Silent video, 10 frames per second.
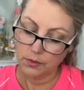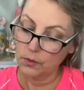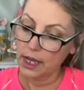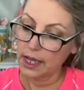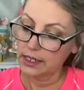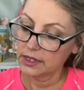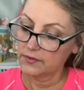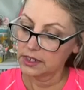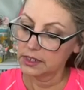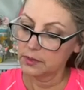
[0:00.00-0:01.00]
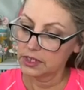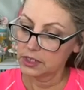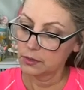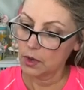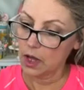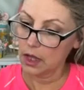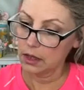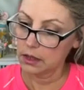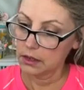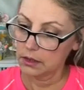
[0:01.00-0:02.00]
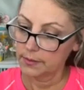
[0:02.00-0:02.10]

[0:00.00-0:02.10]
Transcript: I didn't want any of it to be small.